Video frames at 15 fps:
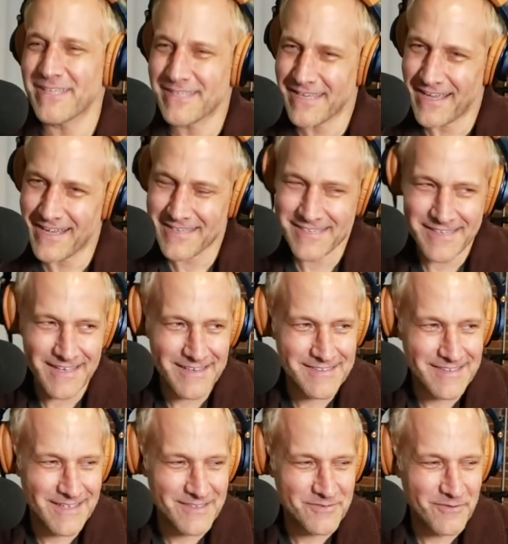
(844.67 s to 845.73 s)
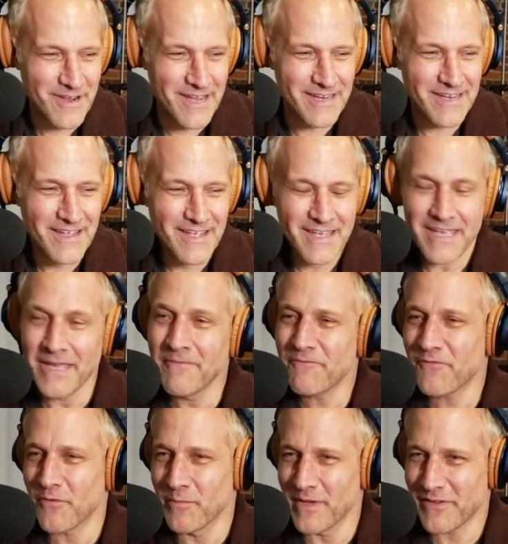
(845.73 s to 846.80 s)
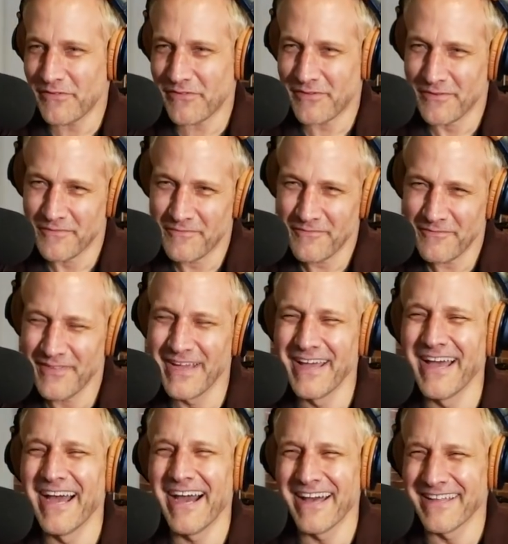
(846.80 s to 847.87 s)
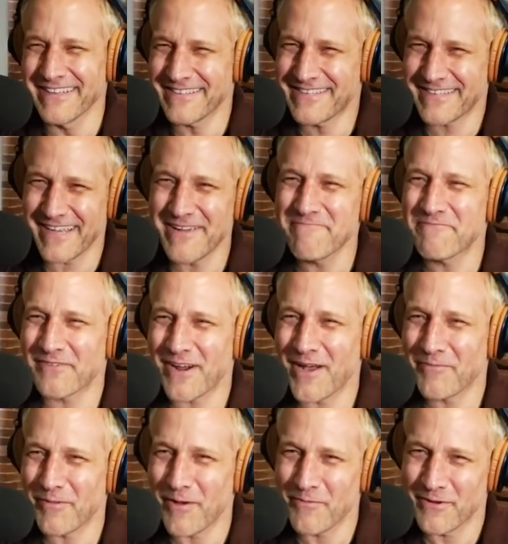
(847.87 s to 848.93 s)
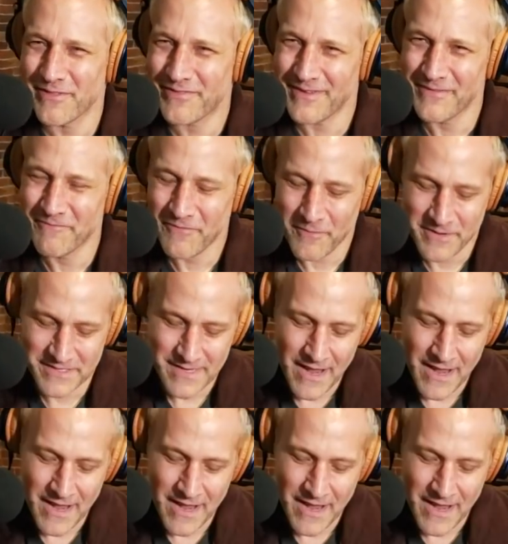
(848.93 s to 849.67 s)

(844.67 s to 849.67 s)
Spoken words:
Yes, that's right. Yes. Infamous. Same problem with Infamous.